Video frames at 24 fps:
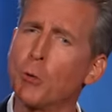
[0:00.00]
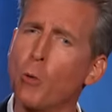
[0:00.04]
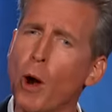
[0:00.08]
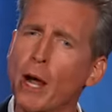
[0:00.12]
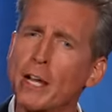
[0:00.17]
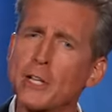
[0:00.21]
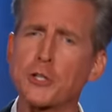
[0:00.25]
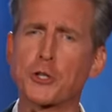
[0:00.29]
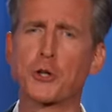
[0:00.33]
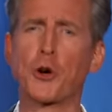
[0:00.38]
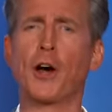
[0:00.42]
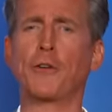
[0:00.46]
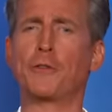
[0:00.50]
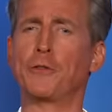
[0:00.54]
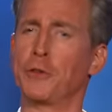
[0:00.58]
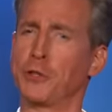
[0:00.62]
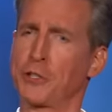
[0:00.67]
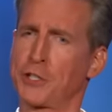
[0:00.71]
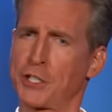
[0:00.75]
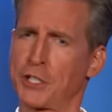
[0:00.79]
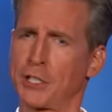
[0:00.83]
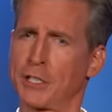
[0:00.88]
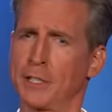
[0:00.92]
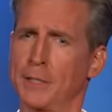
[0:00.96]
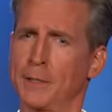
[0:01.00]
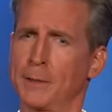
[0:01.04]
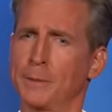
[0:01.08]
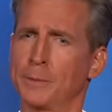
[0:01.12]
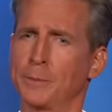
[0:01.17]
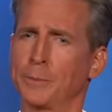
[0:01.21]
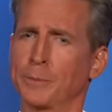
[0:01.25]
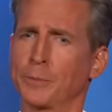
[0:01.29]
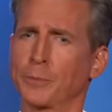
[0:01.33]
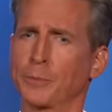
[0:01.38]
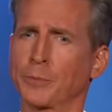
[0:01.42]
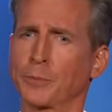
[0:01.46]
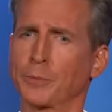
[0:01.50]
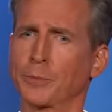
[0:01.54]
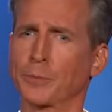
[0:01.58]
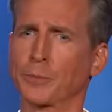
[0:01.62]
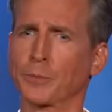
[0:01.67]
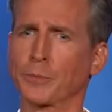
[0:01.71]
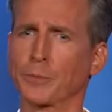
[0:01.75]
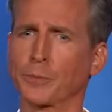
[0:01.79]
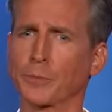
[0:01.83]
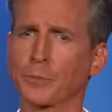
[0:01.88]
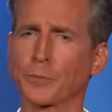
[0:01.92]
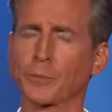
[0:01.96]
white truffles. Gentlemen,
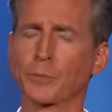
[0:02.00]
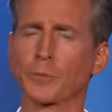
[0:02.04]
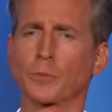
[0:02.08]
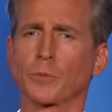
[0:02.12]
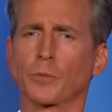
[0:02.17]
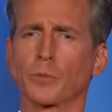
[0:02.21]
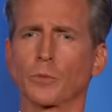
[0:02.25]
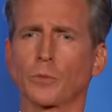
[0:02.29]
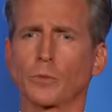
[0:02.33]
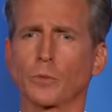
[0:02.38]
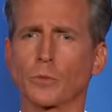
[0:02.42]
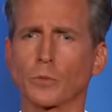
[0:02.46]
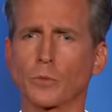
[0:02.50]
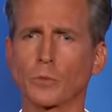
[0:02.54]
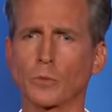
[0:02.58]
gentlemen,